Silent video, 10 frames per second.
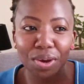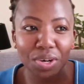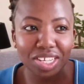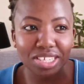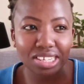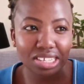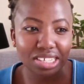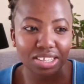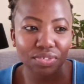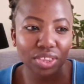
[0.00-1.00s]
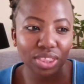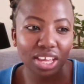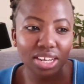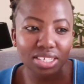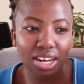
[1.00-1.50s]
honestly, given
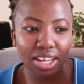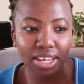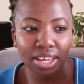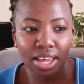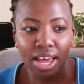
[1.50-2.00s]
that, like,